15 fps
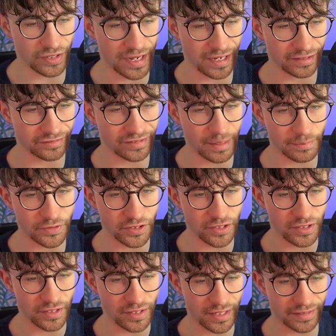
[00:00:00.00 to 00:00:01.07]
accept.
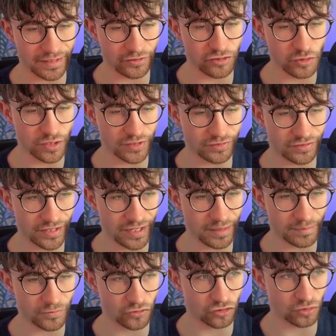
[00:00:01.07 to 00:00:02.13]
And as you can
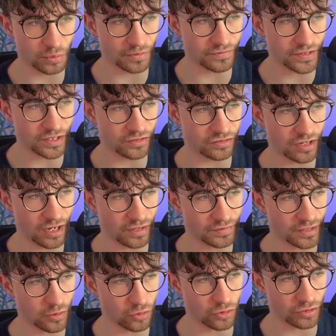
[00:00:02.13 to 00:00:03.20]
see, some of these are
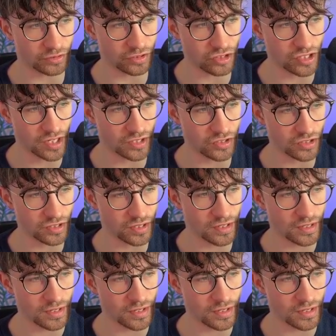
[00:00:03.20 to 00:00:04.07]
now going to change.